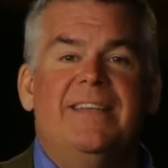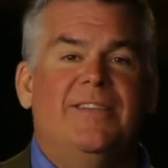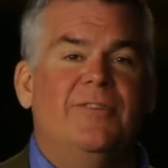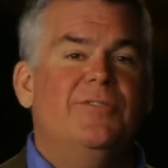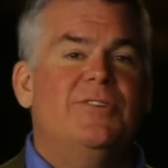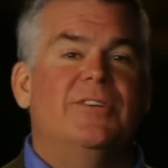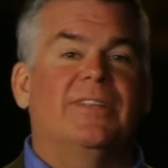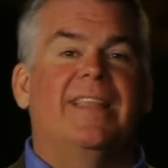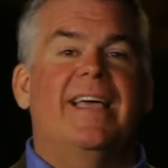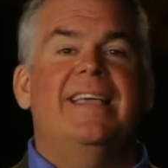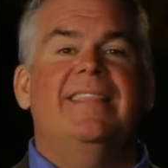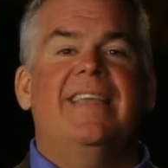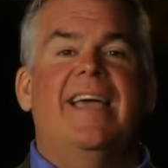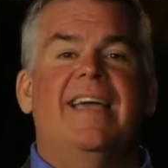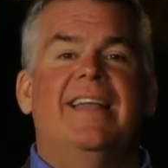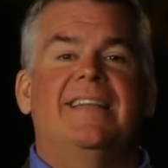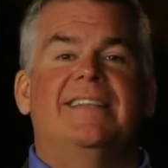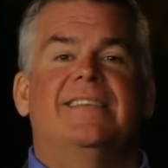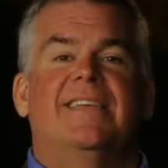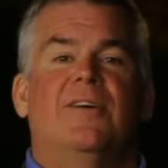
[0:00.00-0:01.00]
Don't you like
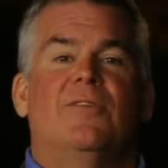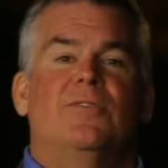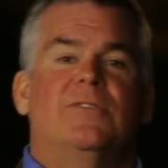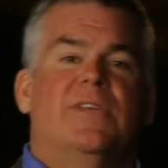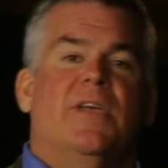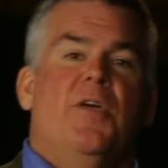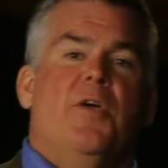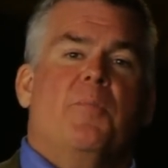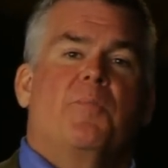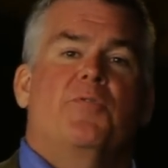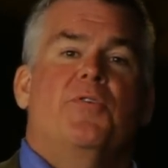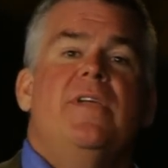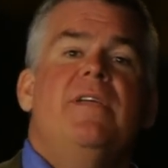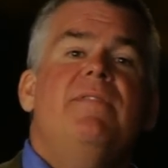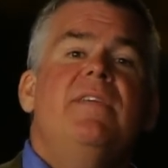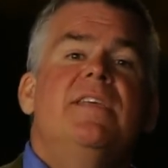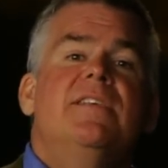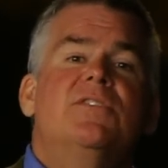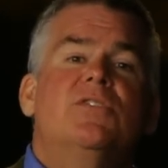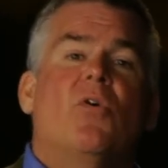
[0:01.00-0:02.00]
that? It goes
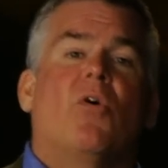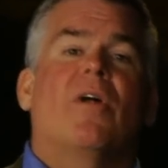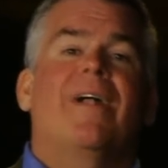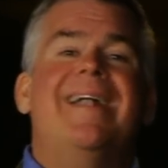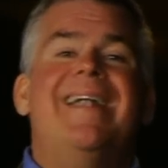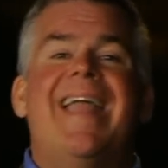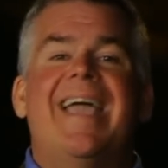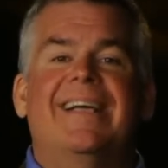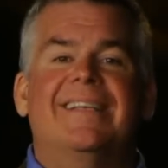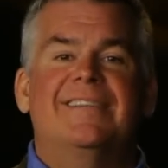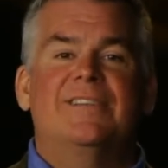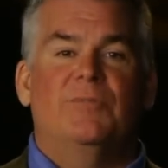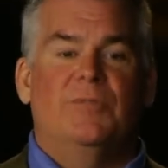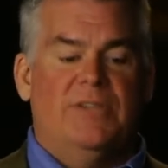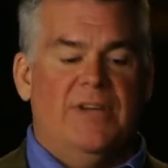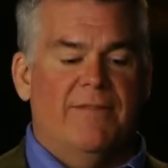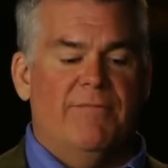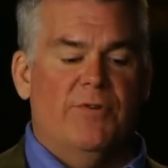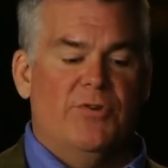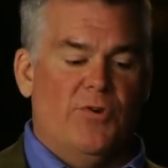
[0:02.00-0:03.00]
previous or next,
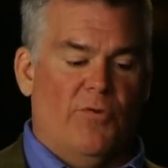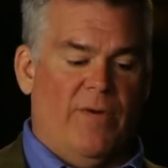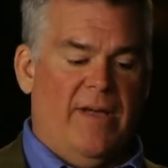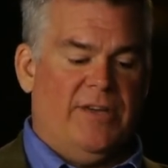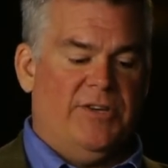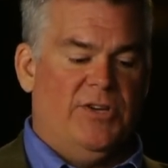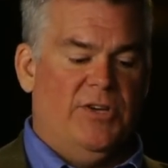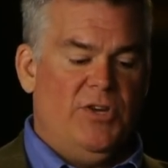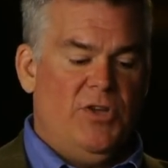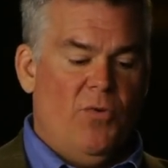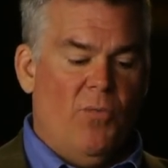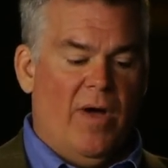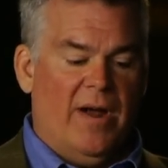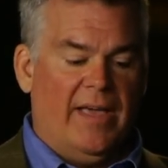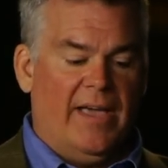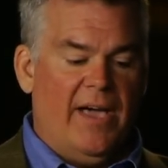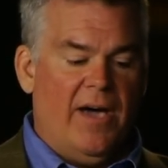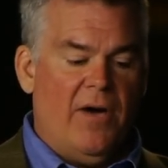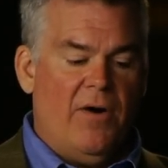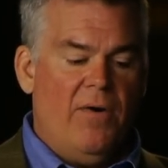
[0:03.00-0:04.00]
whichever direction you want
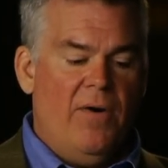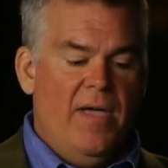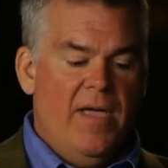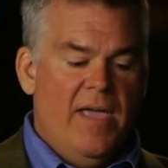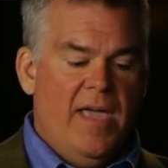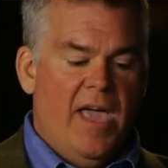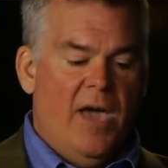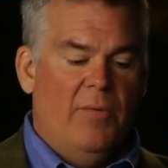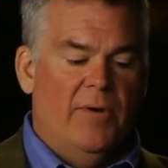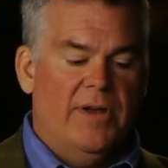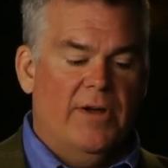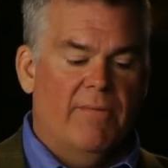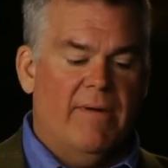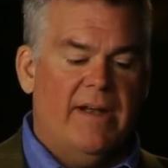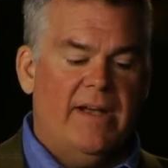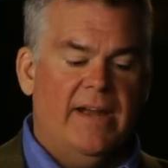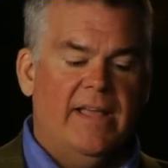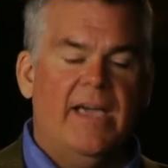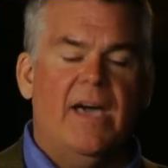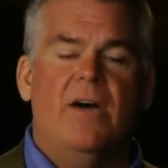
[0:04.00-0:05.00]
to go. And when you're
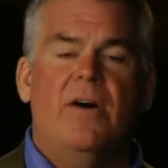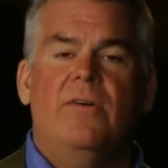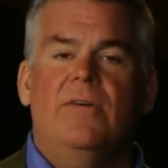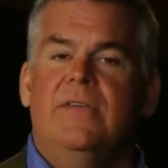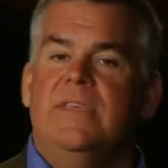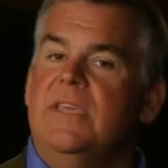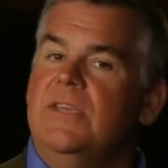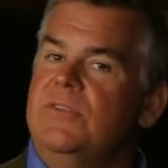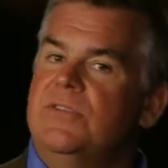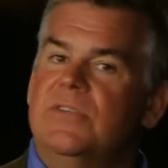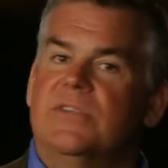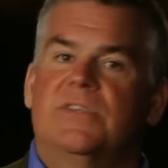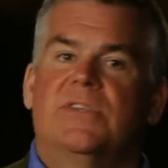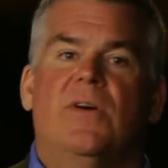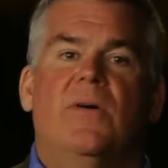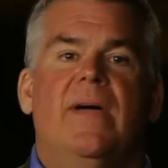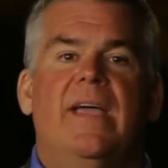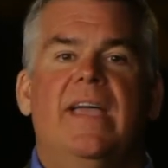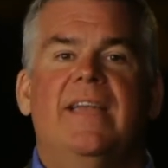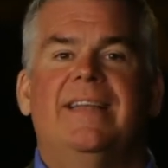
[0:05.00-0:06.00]
ready to go, you just
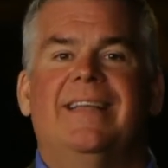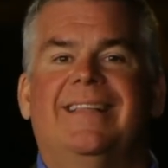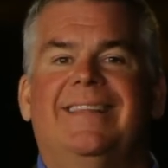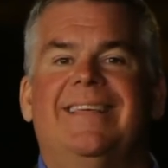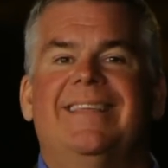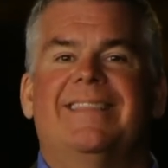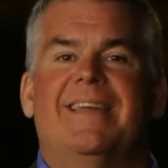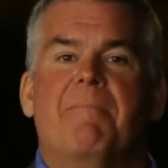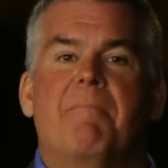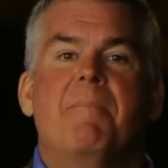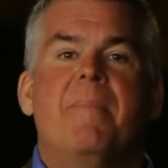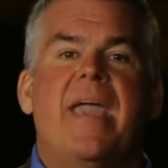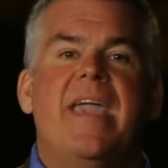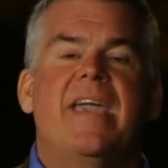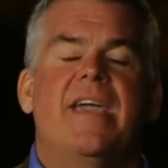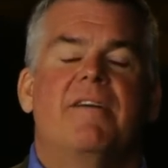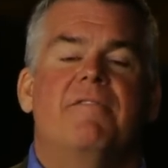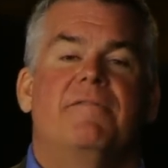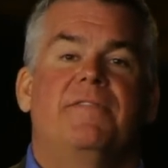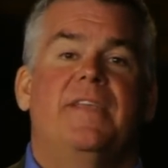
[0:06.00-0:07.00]
go ahead and click the
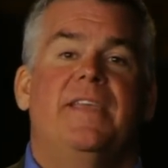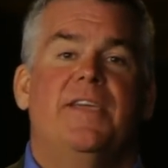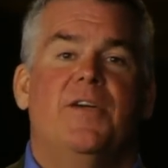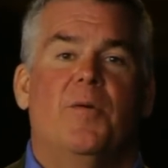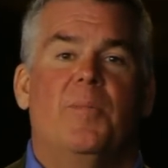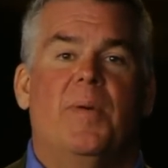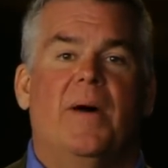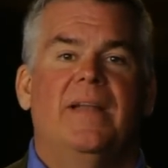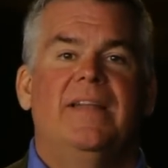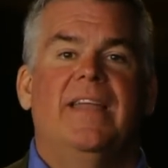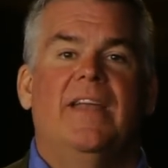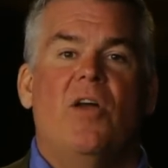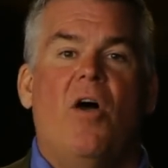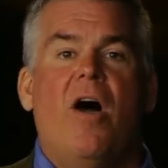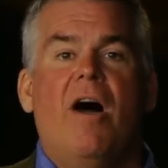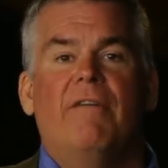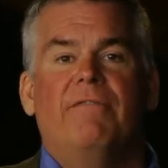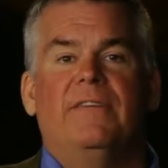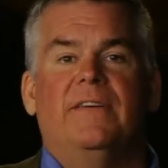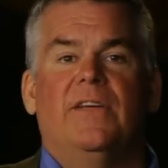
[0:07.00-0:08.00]
Make Video button, and
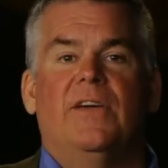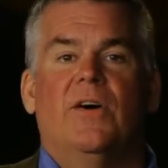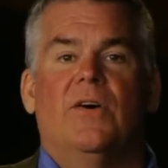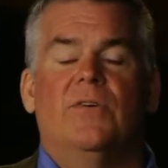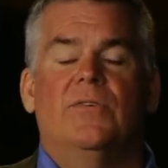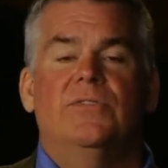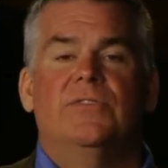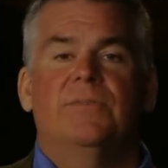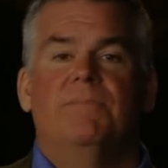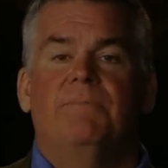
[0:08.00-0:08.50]
off it goes.